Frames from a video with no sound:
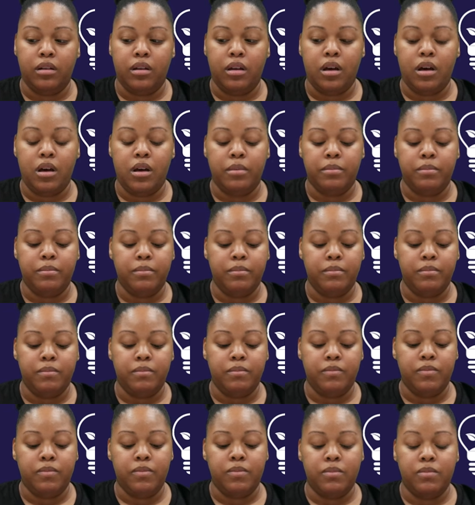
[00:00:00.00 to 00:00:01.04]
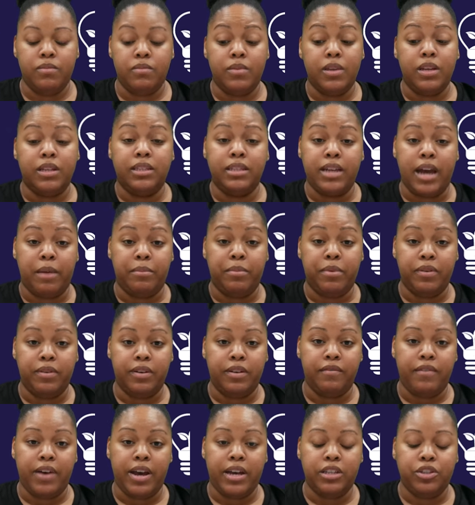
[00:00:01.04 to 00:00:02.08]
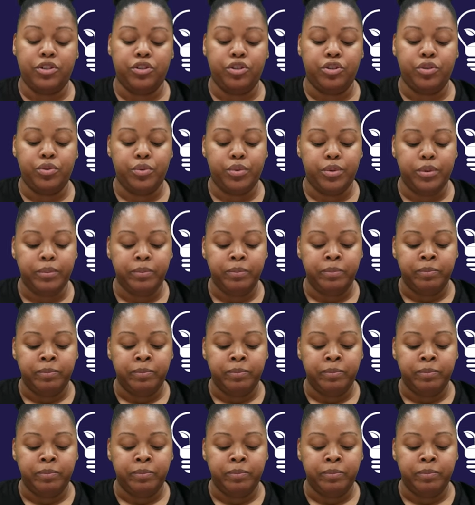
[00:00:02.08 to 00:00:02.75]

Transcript: um, this type of device or tool.